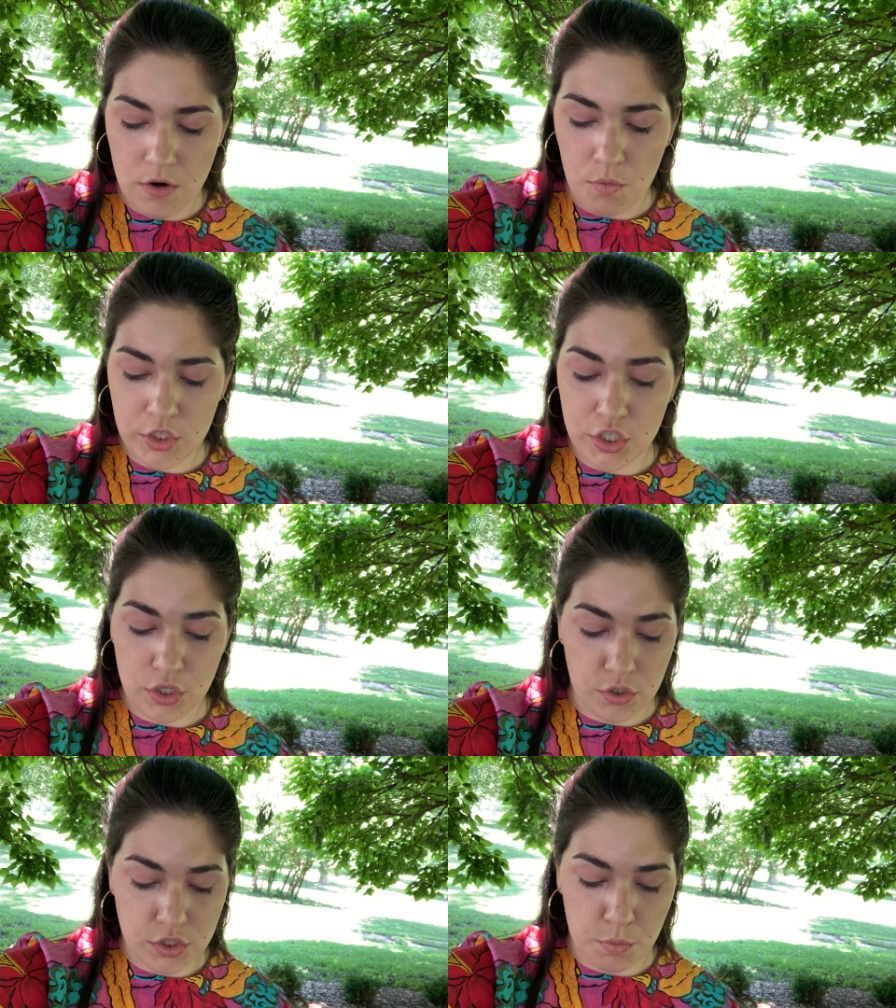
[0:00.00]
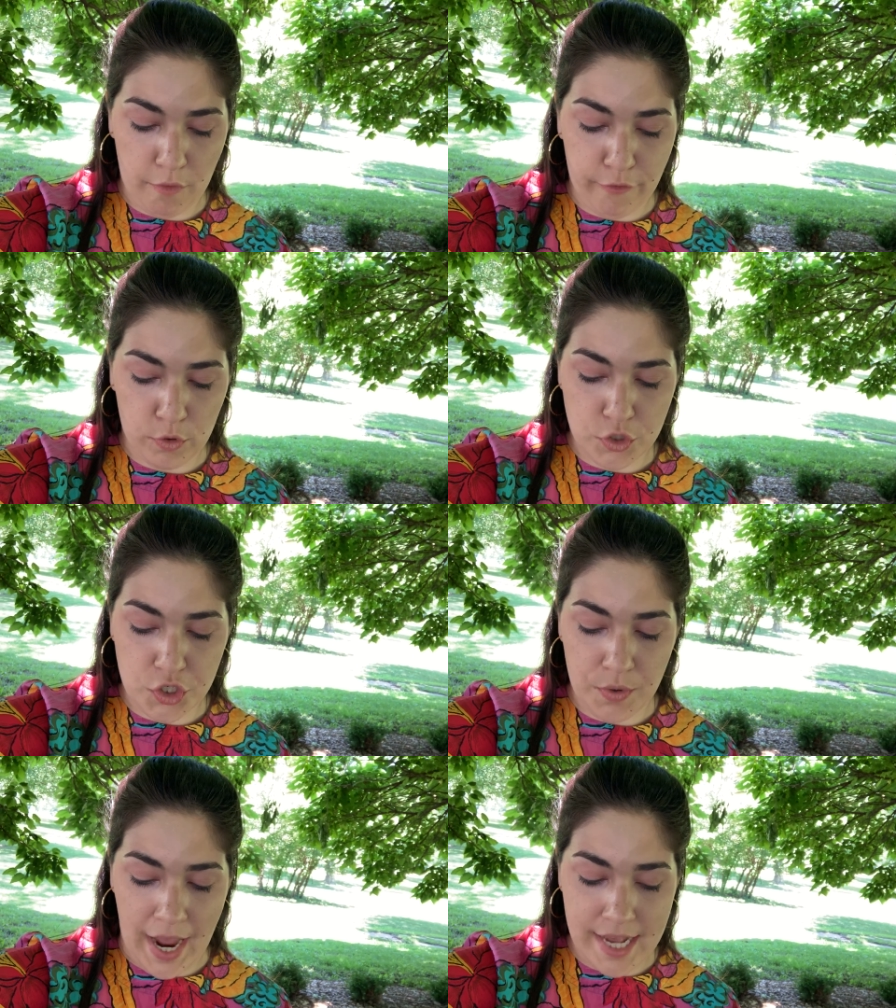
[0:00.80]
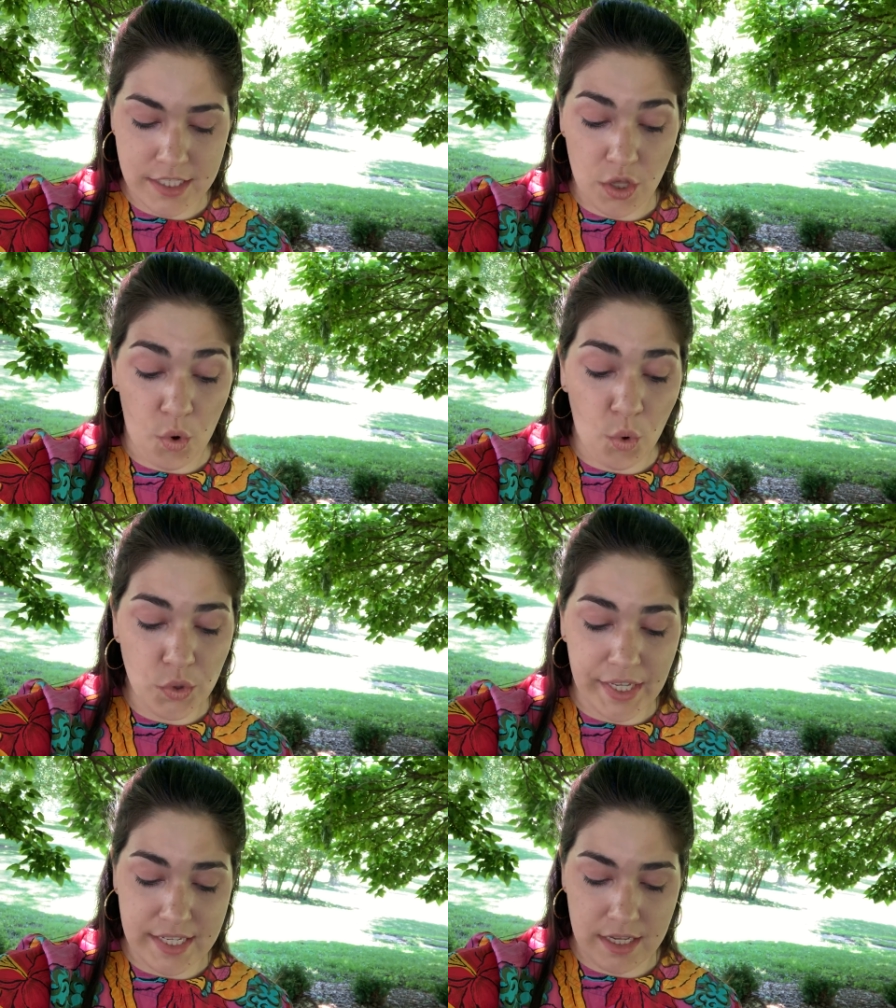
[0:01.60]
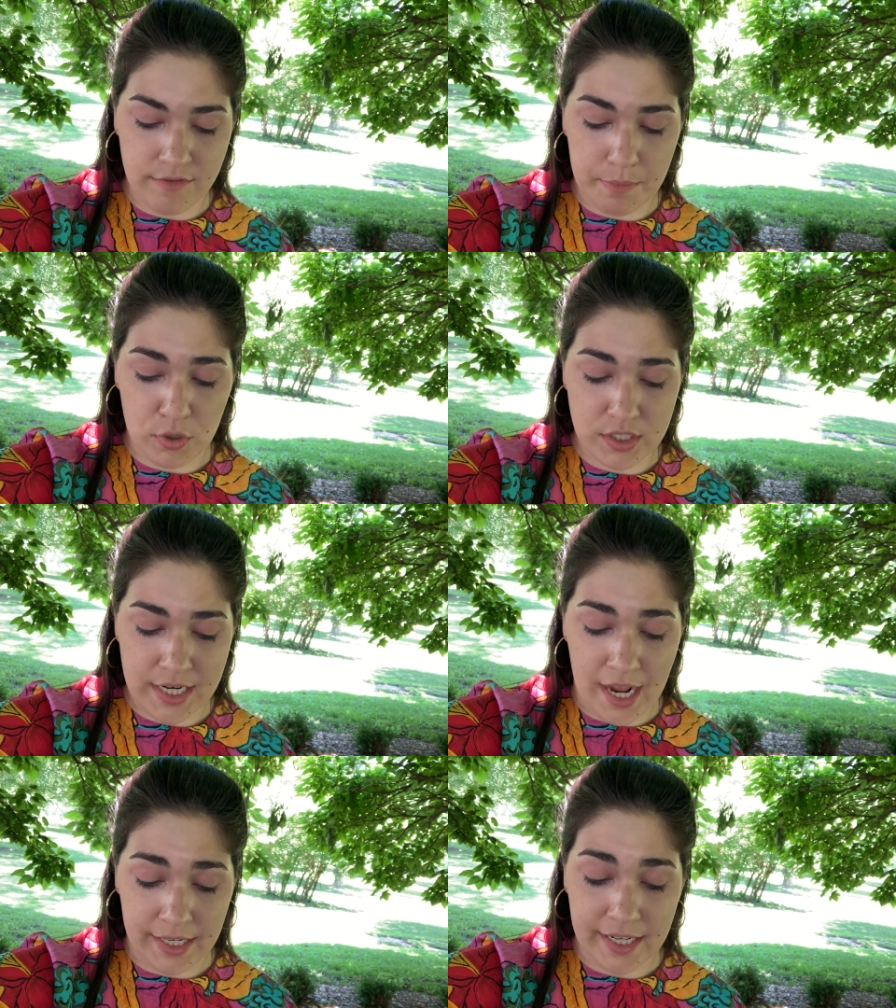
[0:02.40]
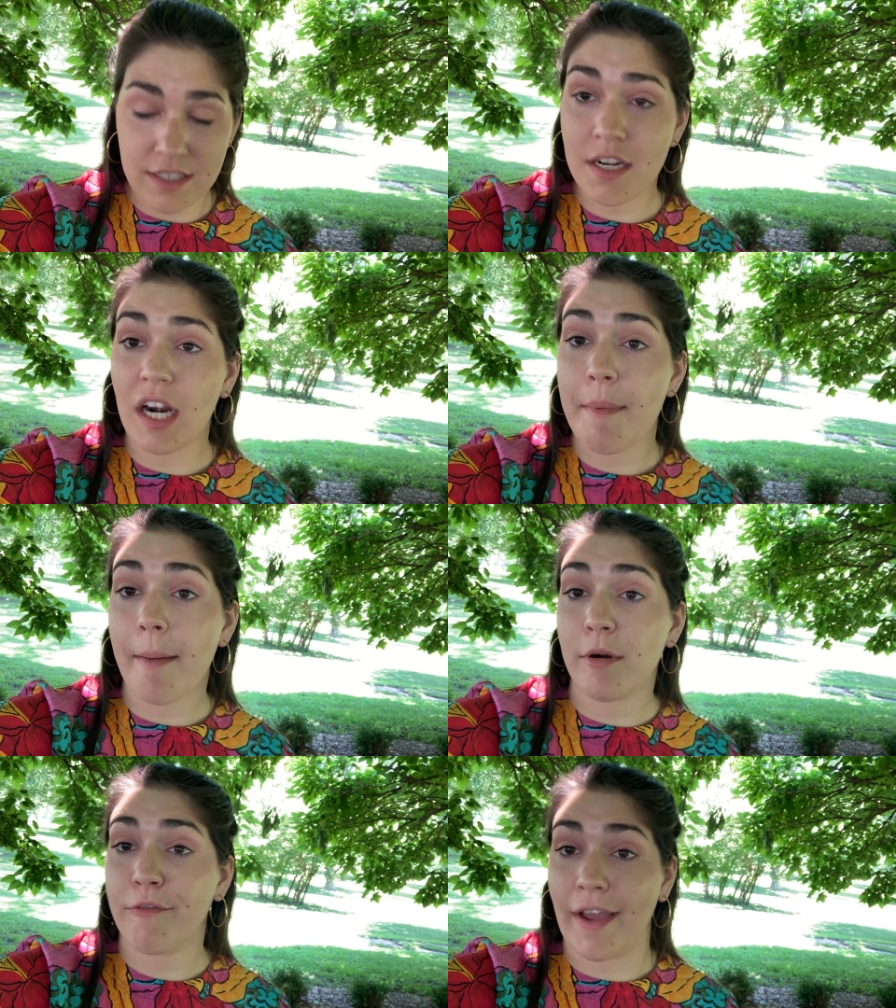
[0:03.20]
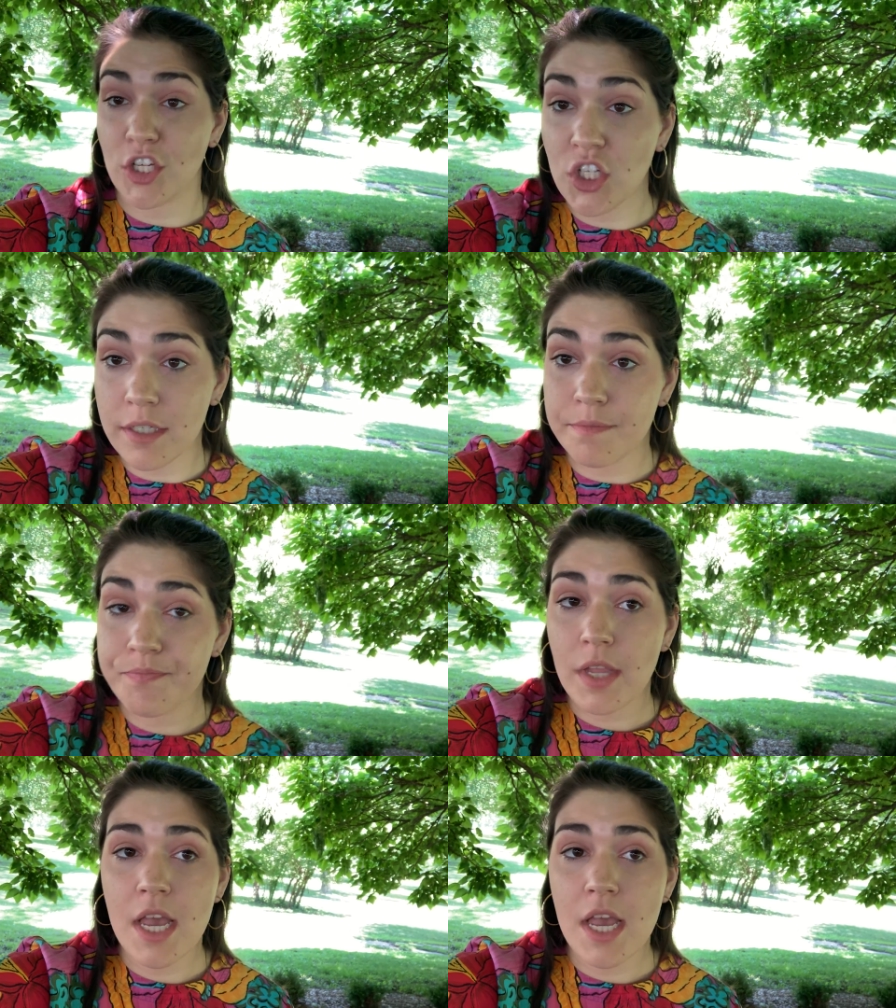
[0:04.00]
which is also referred to as the wholeness of the personality. It's not about perfection.